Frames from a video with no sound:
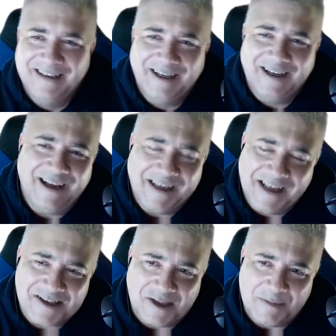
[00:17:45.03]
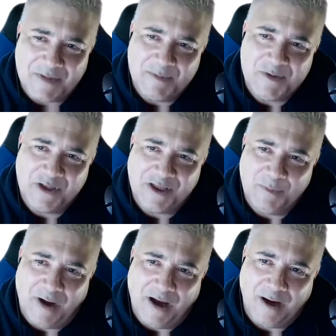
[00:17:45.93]
I guess sometimes you could
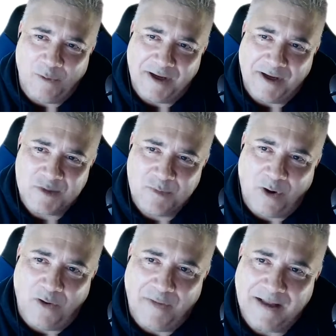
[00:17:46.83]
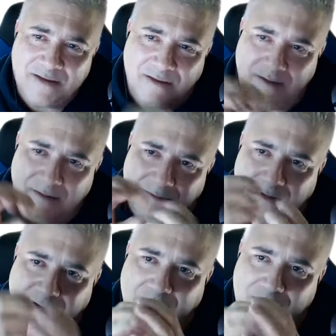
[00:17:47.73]
buy a rice ball that's in
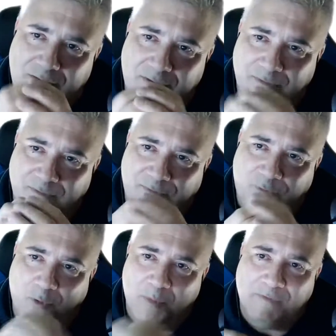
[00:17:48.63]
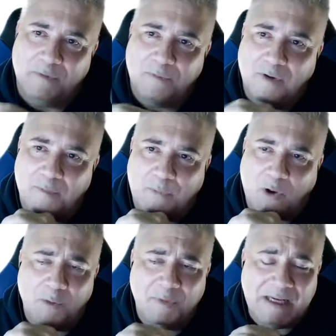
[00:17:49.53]
a little form of a
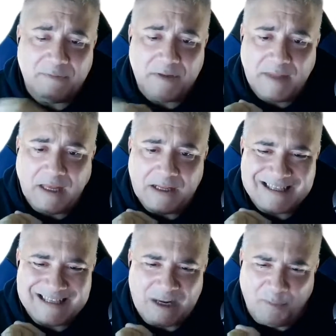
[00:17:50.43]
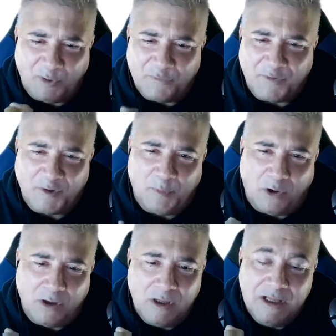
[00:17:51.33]
ball, but even then, it's not a perfect
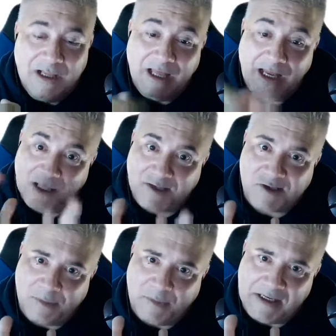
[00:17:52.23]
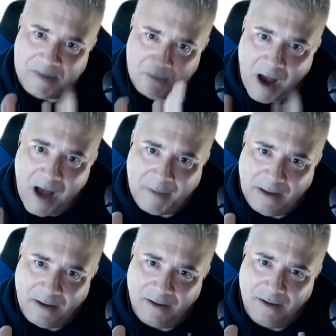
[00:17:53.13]
ball unless somebody's
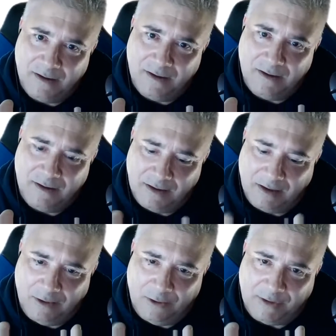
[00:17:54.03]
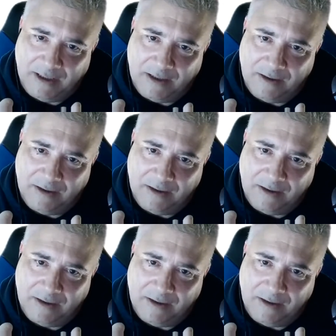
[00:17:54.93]
mommy, like a little kid,